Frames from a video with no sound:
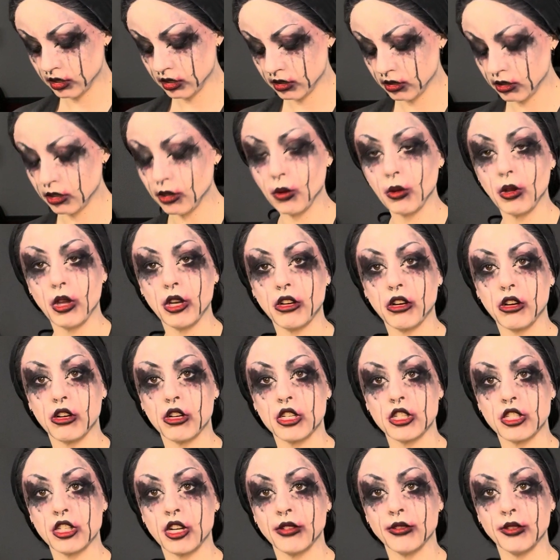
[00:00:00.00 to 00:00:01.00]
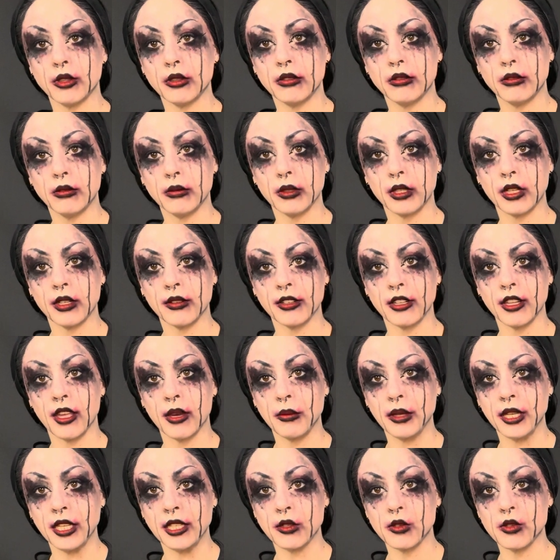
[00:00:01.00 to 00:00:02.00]
No longer a shovel, whatever that
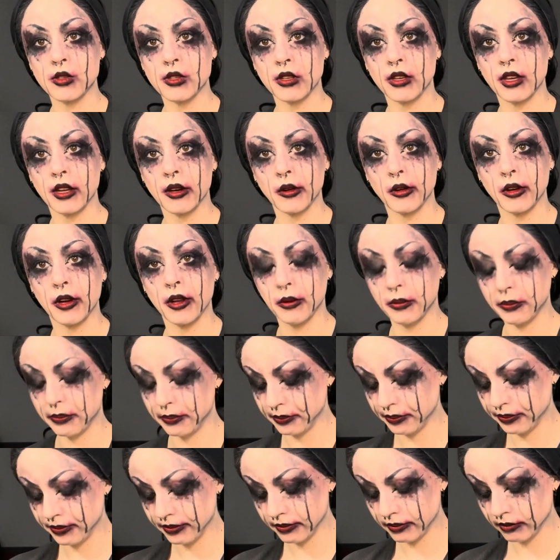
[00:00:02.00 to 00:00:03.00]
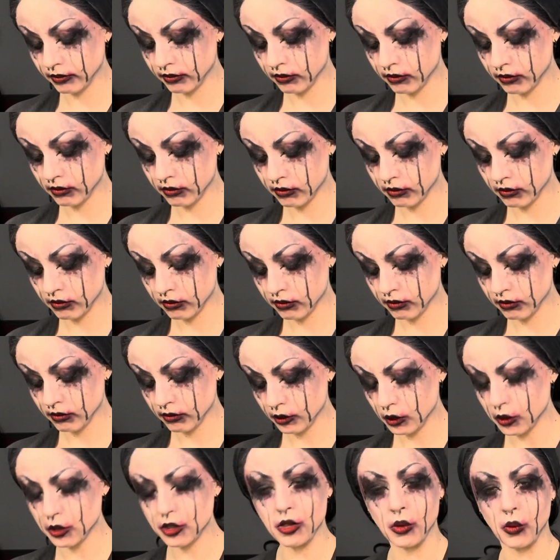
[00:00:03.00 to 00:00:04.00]
means. I don't know.
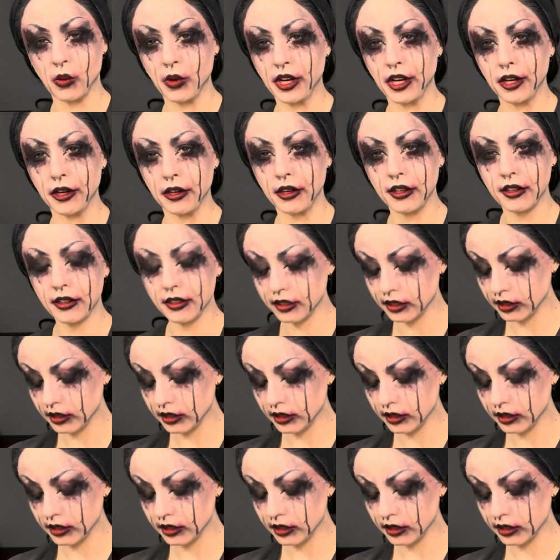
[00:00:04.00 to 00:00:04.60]
Words are weird.